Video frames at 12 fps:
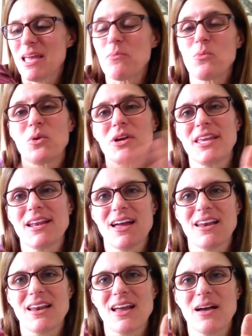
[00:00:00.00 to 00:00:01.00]
I'm working
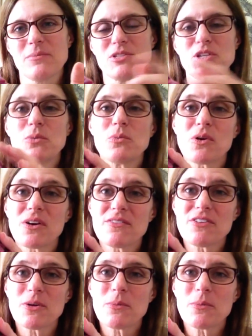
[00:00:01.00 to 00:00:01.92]
on 2 more of her